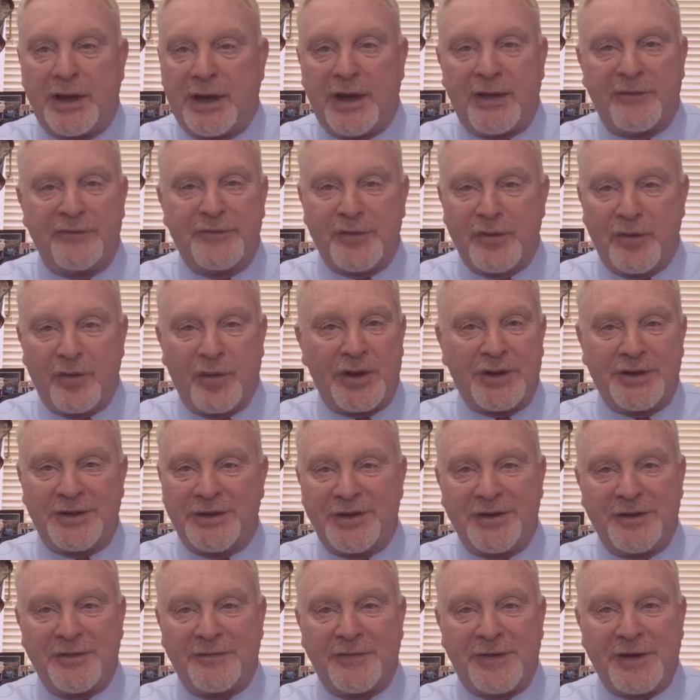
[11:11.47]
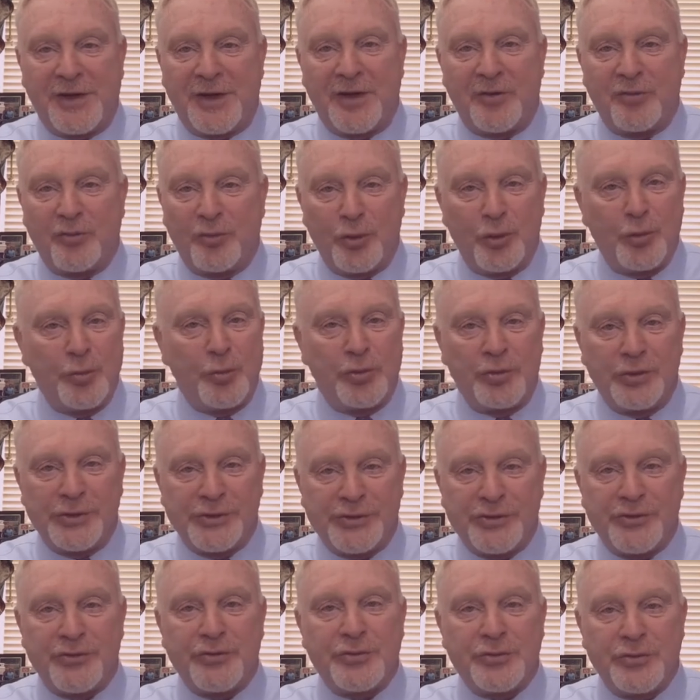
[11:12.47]
I have no idea if that rumor
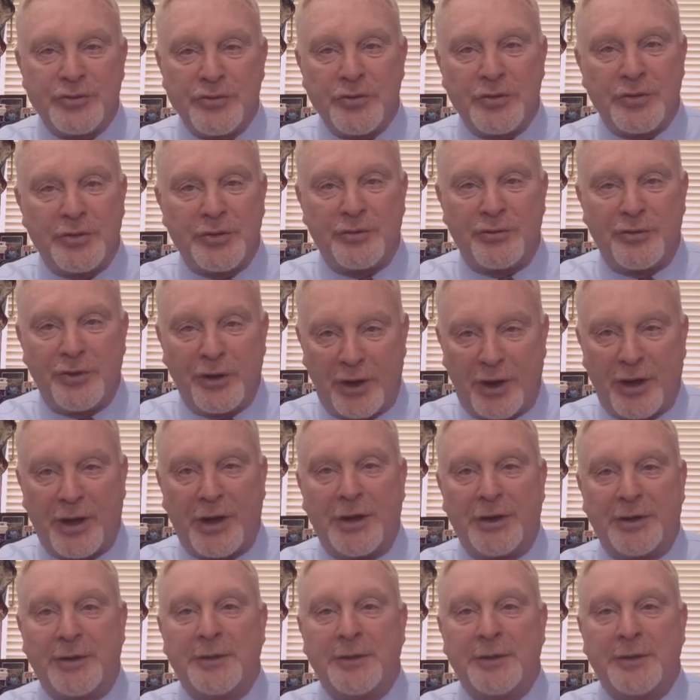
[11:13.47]
is true or not,